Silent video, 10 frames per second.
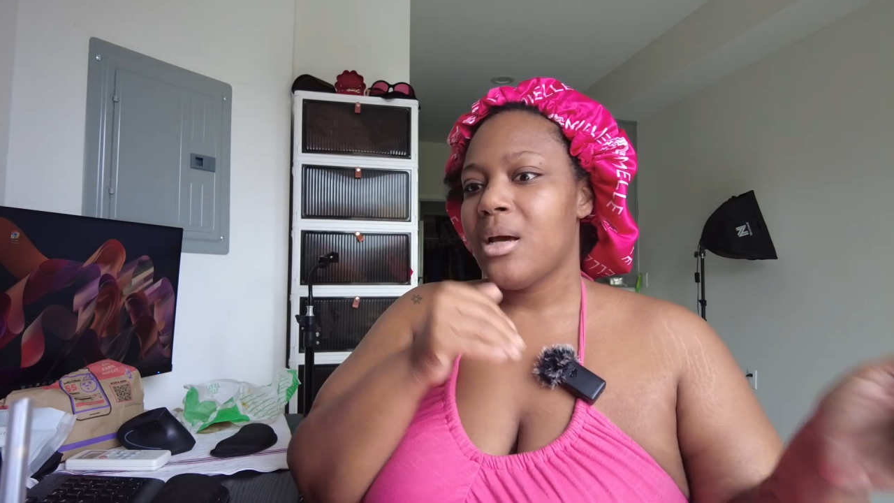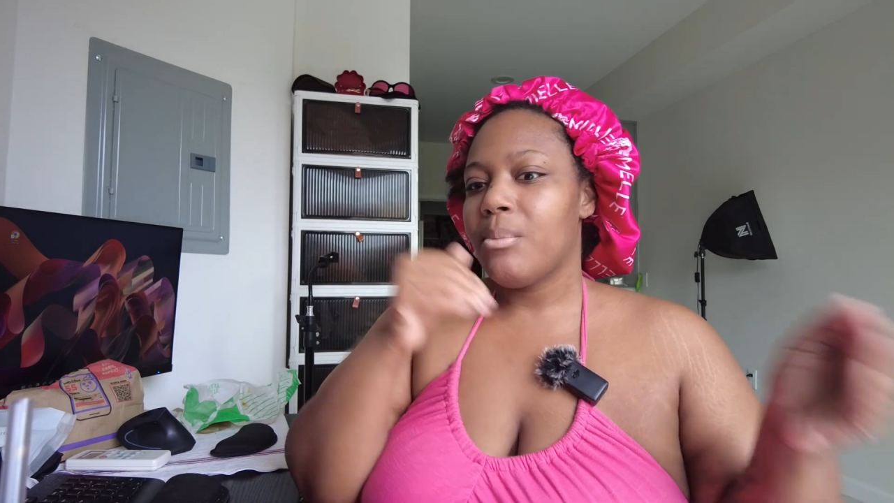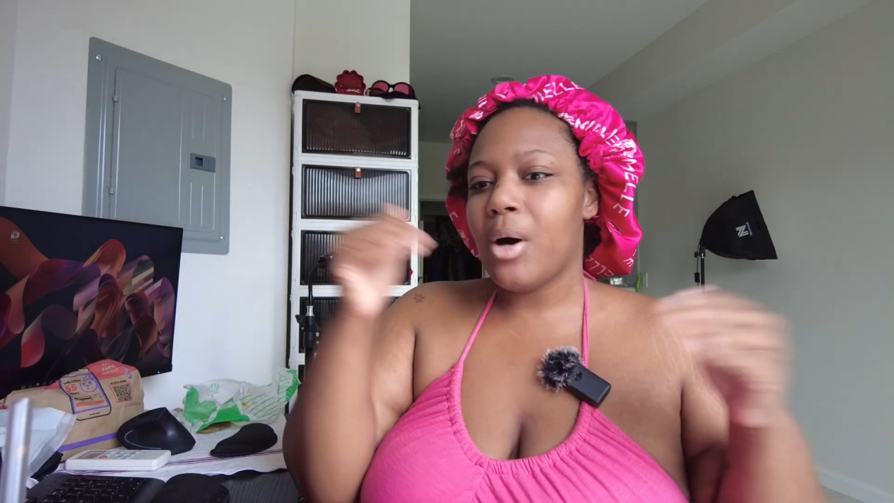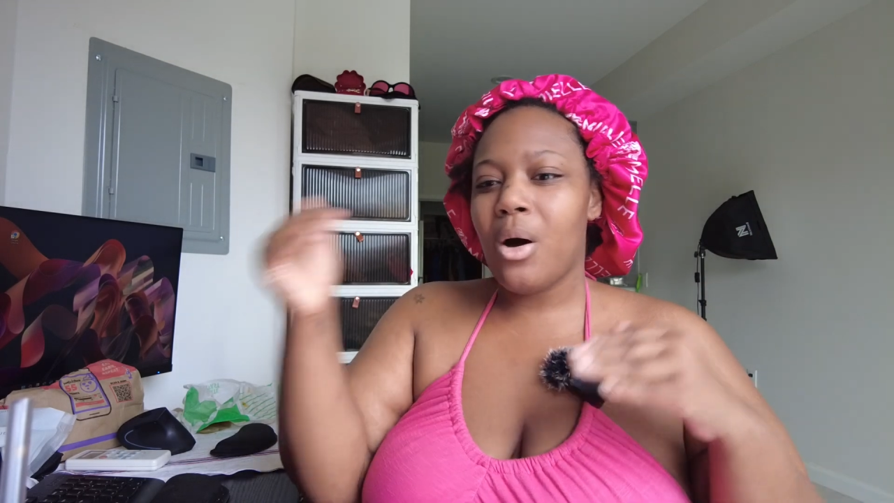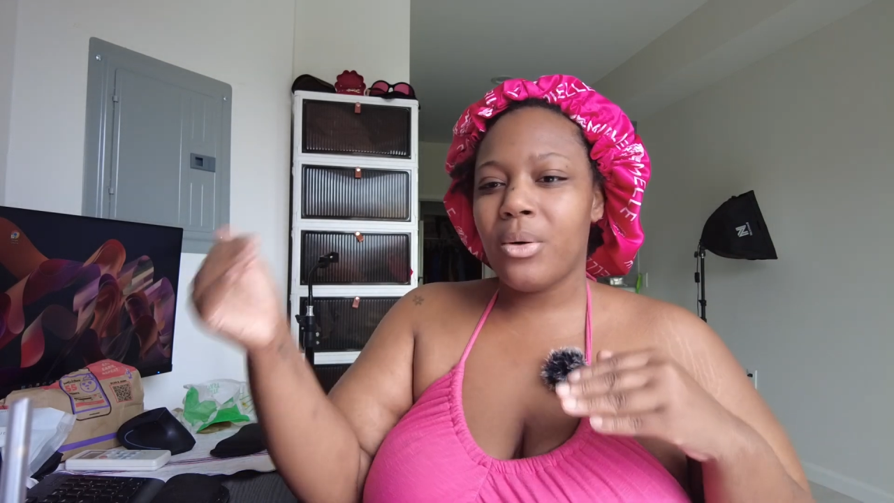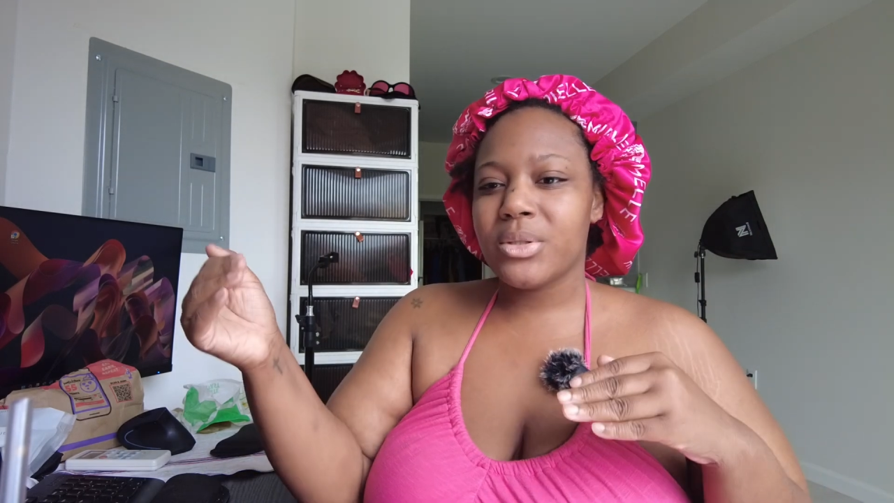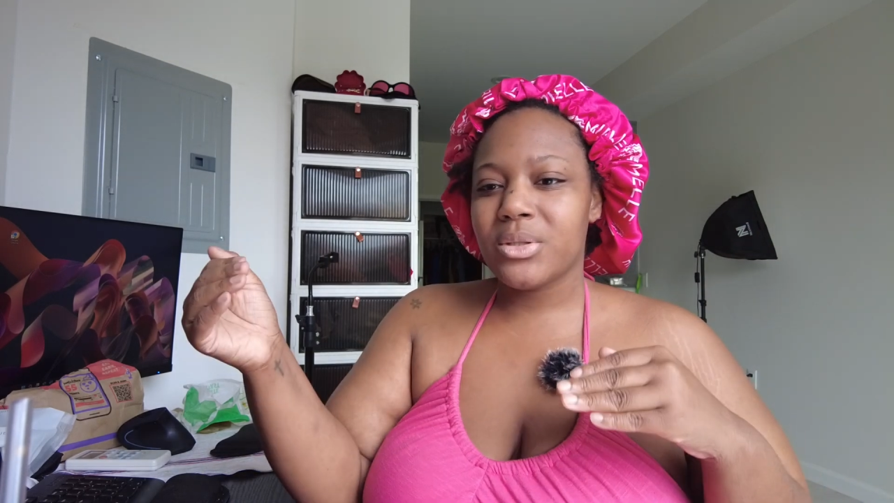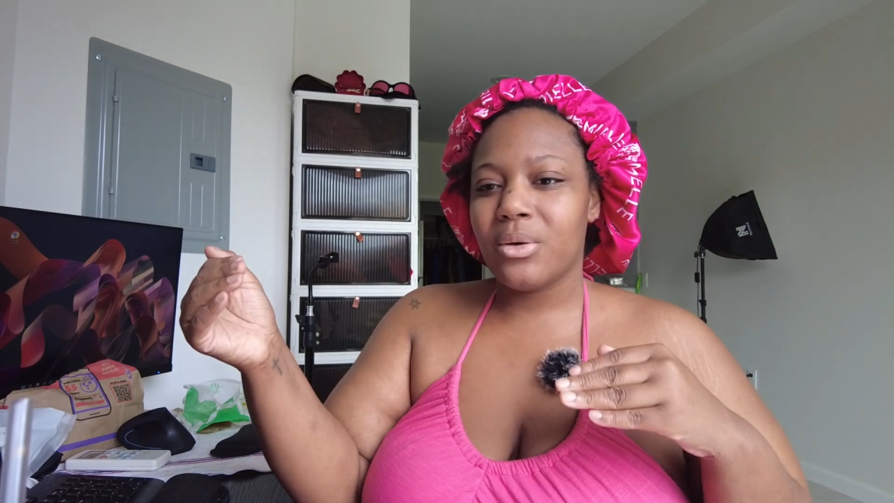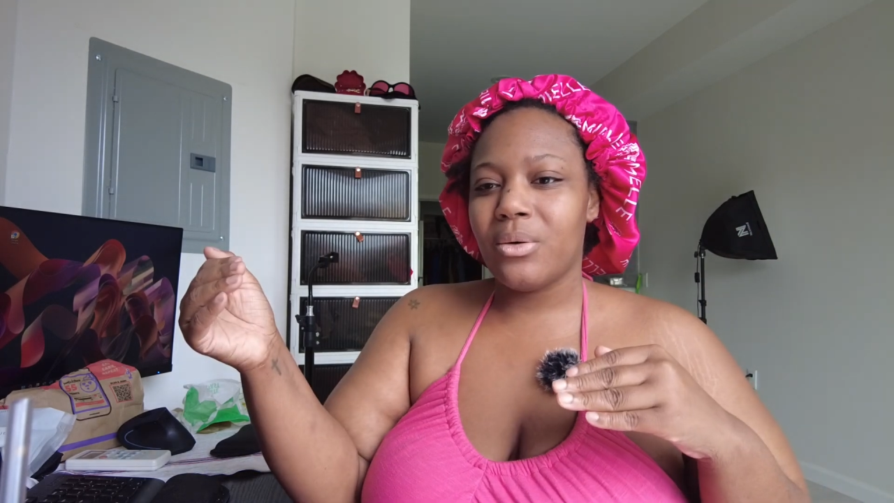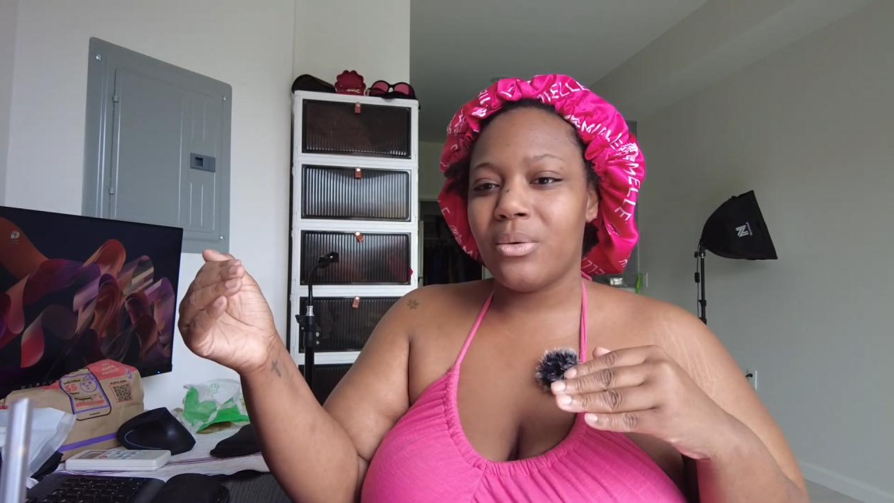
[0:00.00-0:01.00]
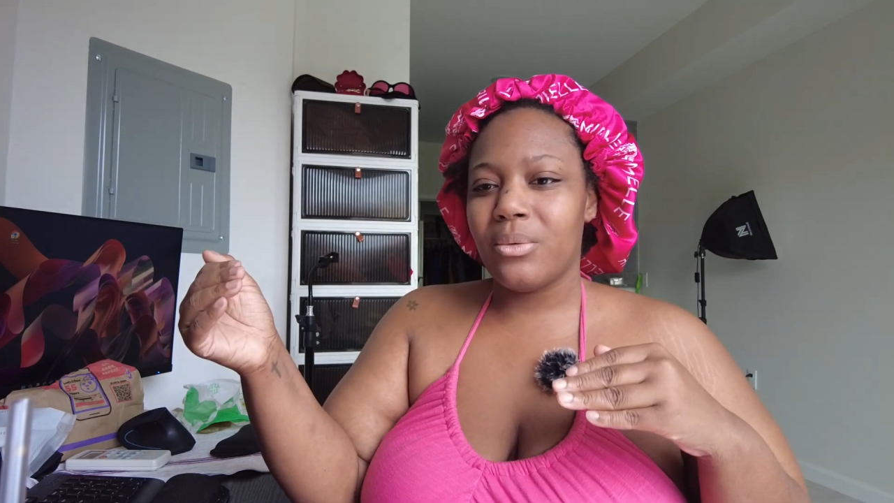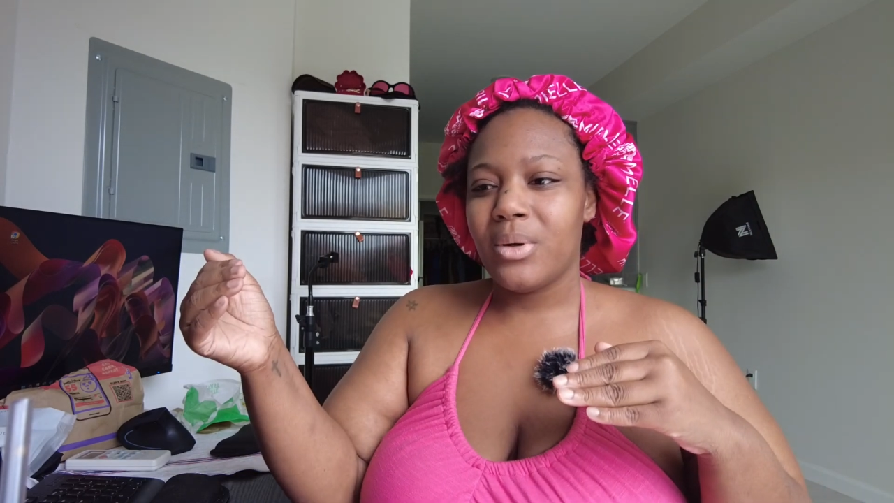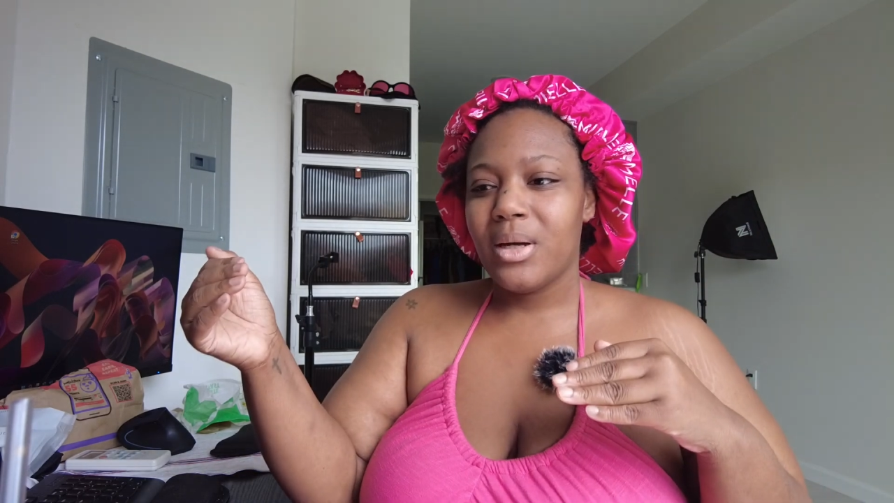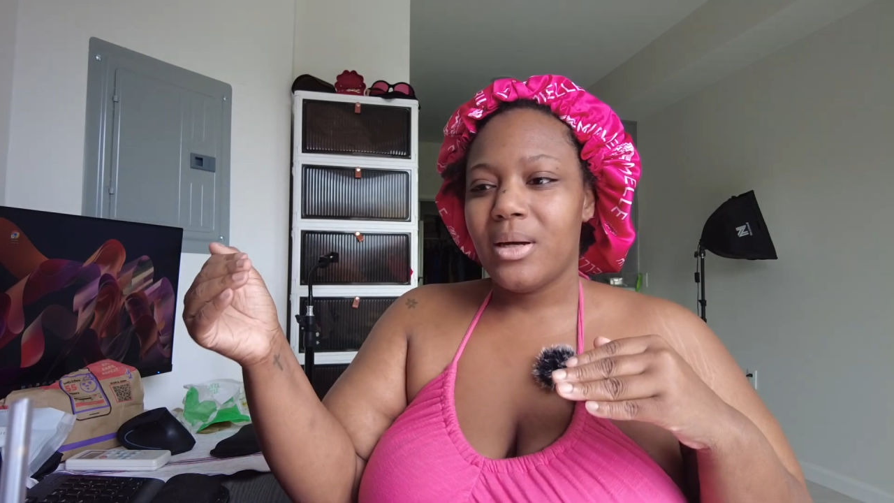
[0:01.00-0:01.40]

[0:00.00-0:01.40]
but also,